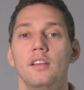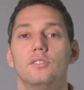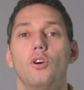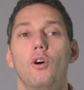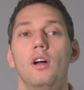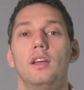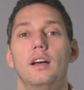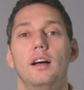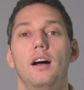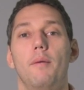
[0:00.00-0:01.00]
So
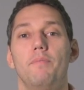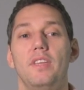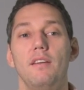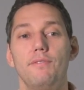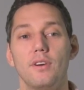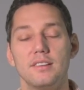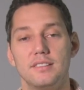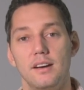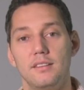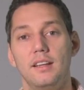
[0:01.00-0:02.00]
if you are
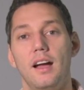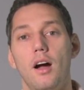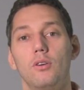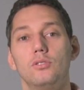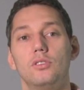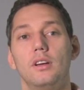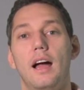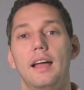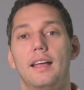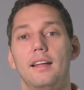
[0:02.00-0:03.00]
starting out,
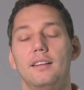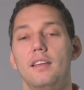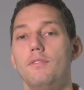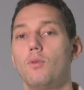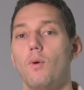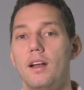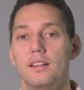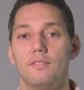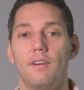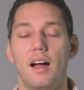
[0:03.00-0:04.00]
I can give you one
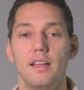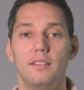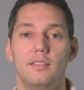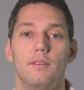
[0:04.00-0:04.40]
advice.